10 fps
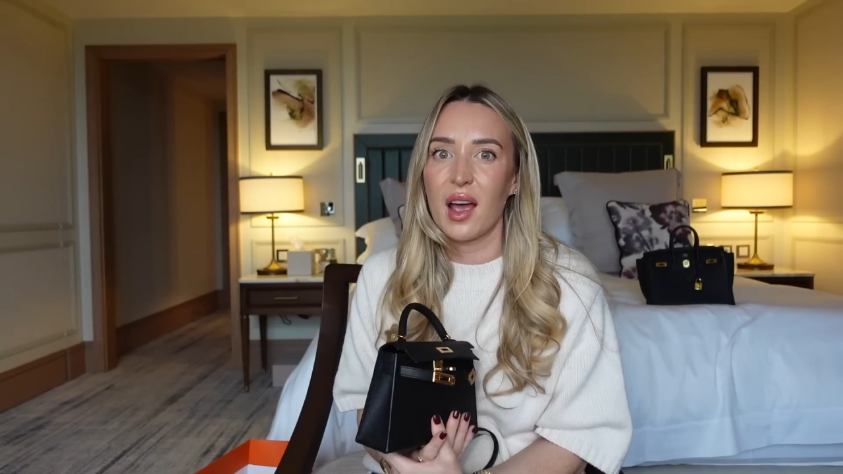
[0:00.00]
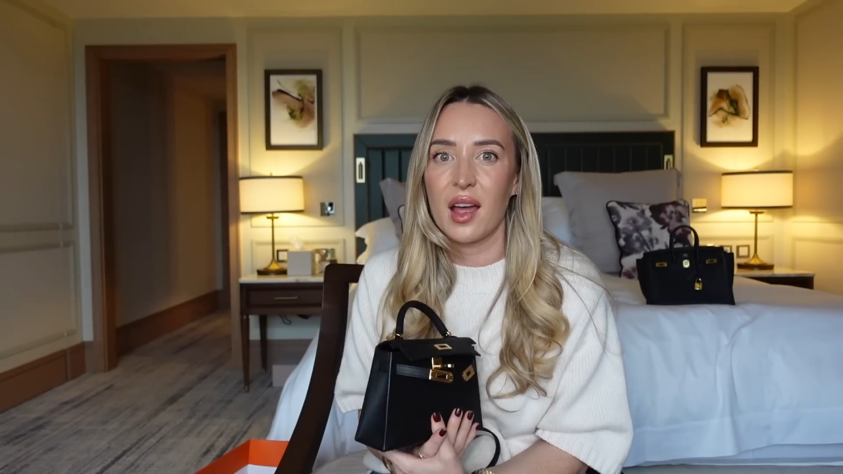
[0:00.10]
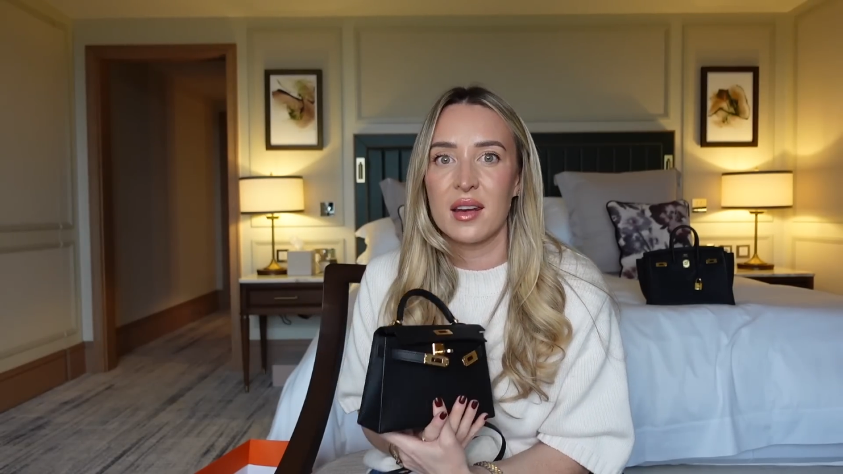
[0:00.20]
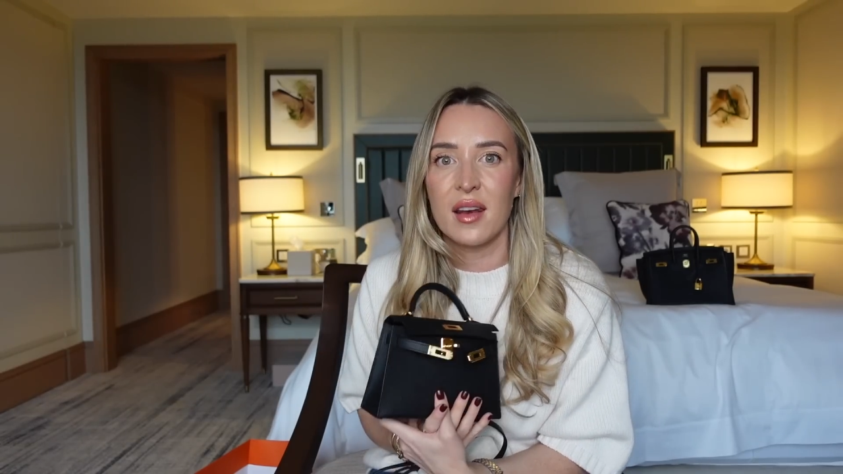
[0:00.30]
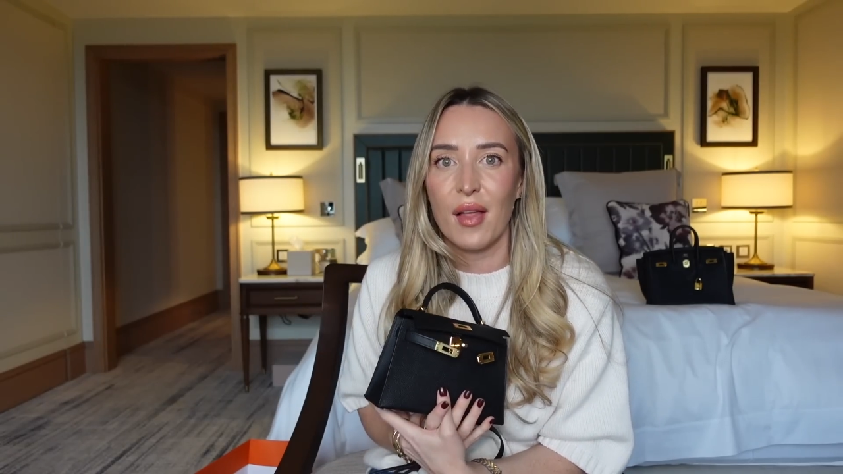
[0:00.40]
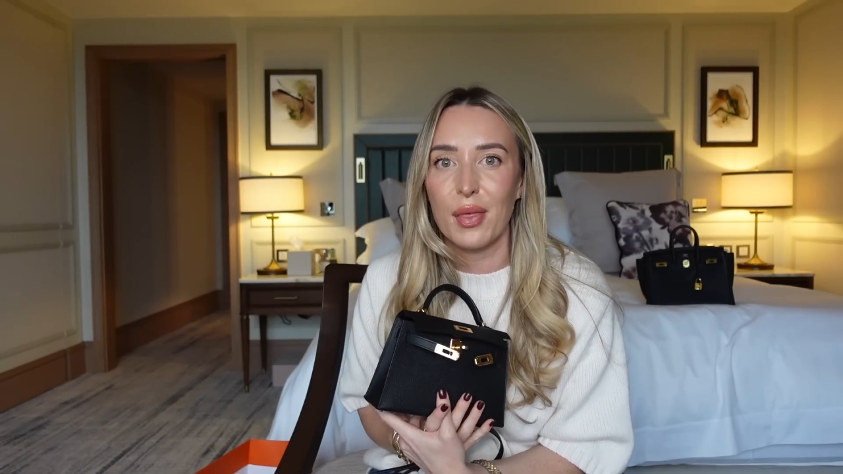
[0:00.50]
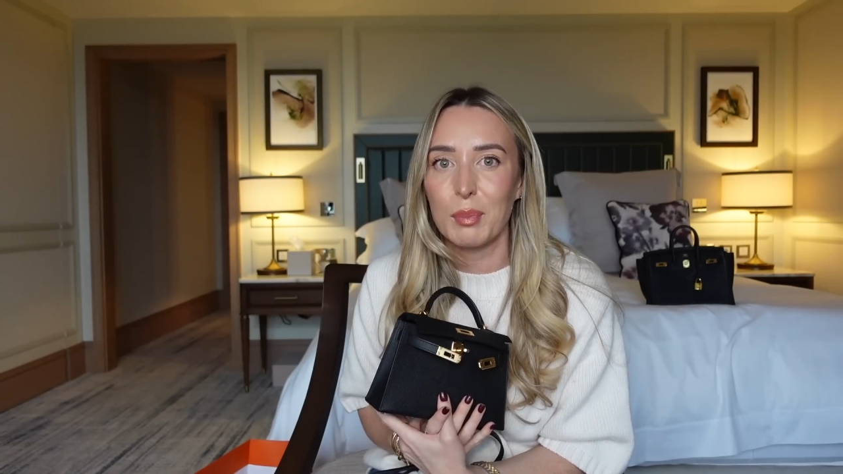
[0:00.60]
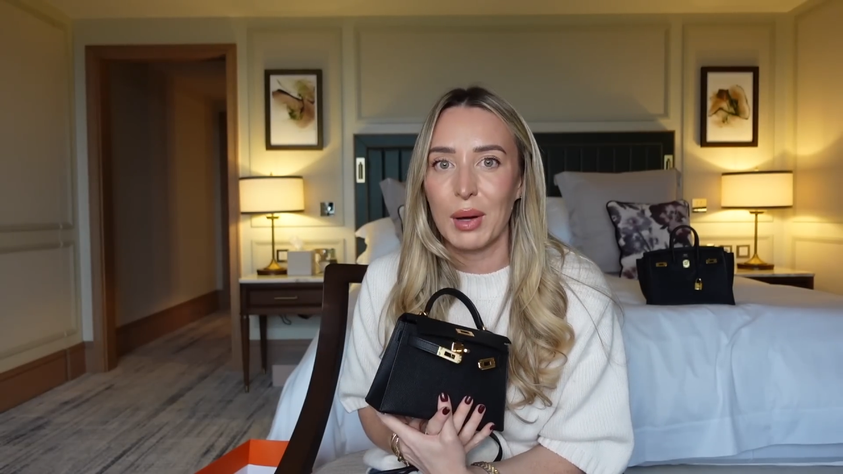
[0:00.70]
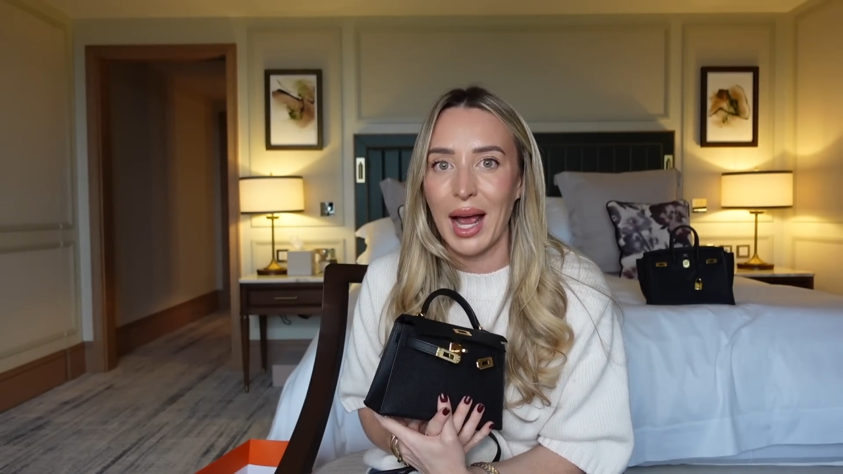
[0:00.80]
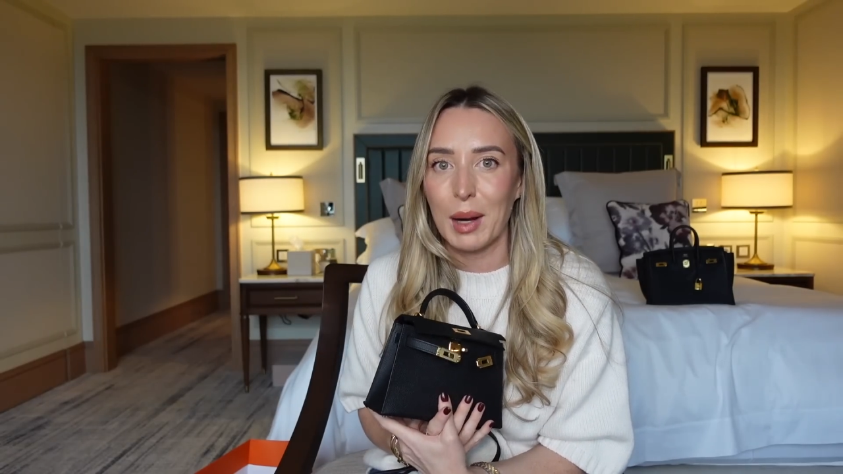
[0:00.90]
another
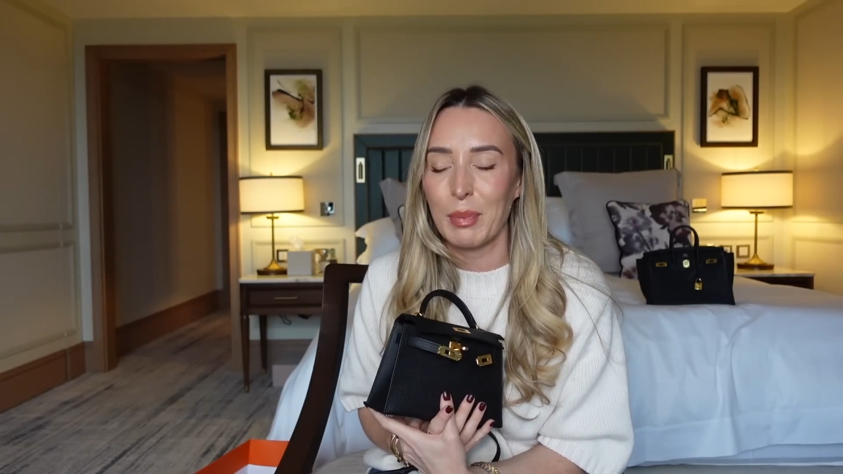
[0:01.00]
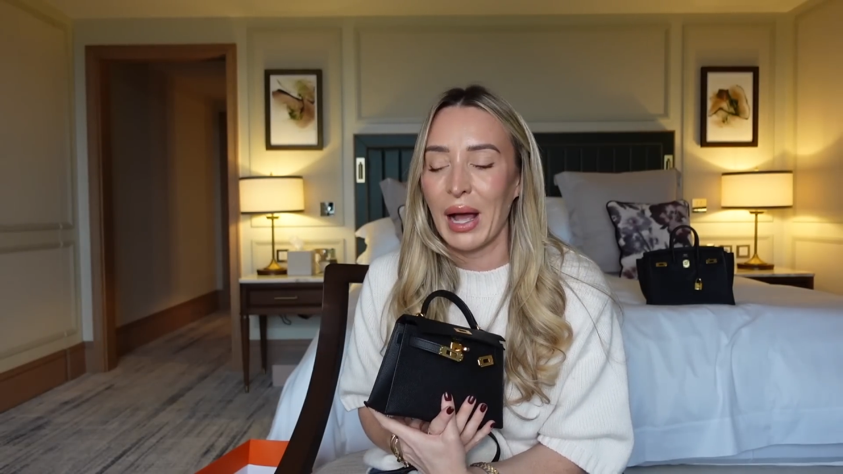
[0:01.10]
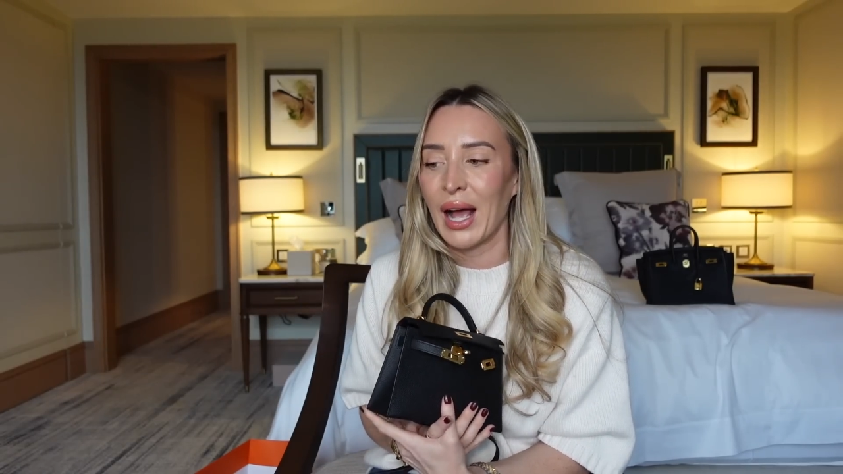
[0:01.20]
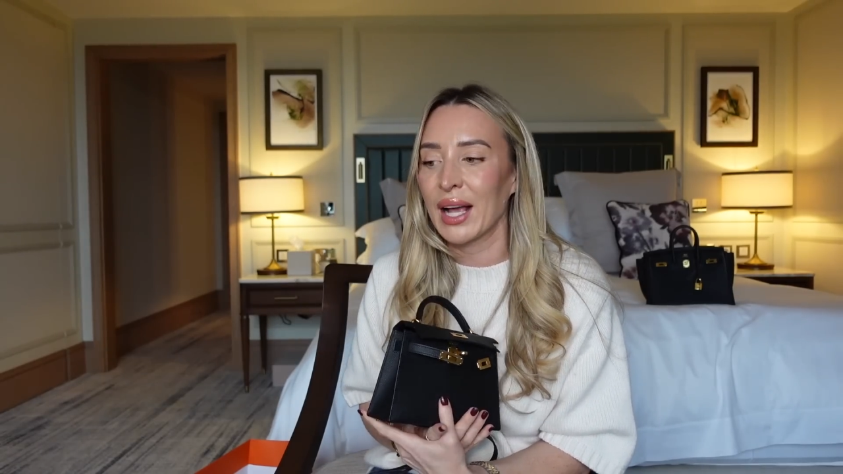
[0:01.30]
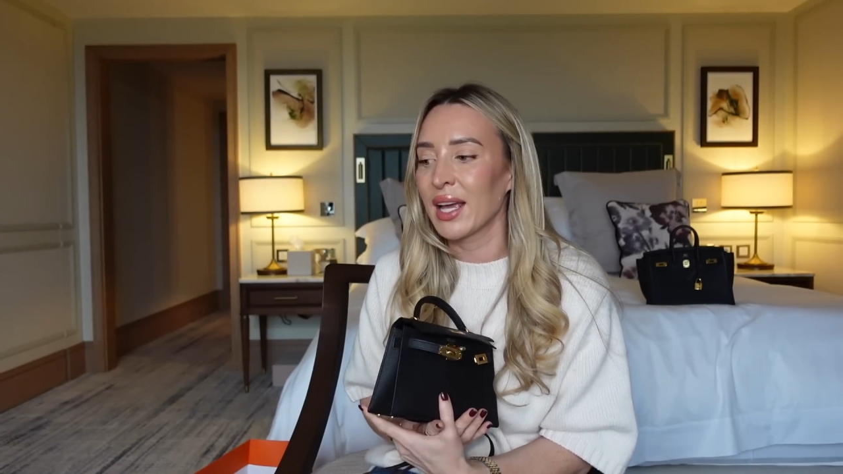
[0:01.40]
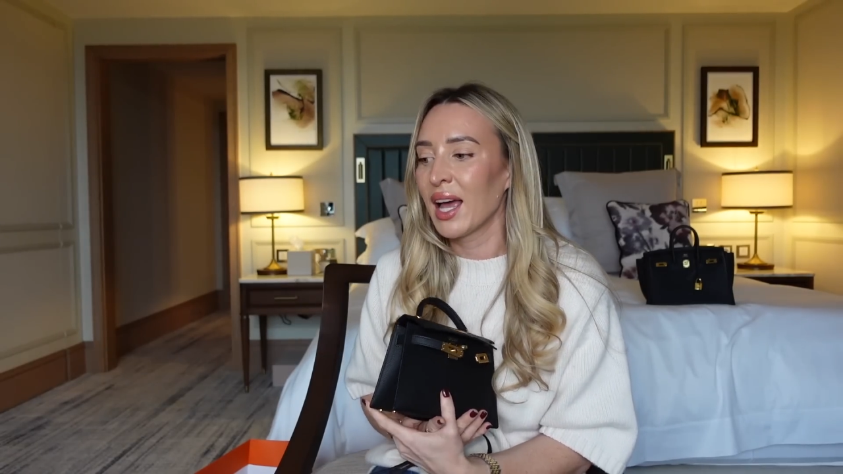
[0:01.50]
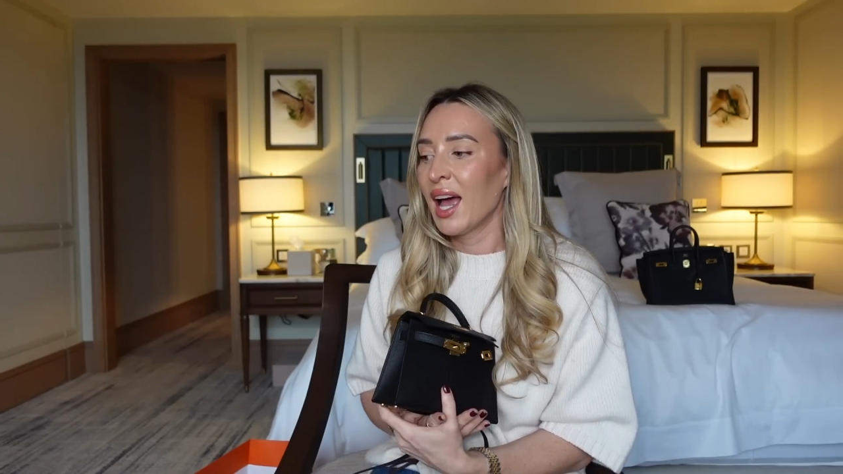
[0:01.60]
black bag.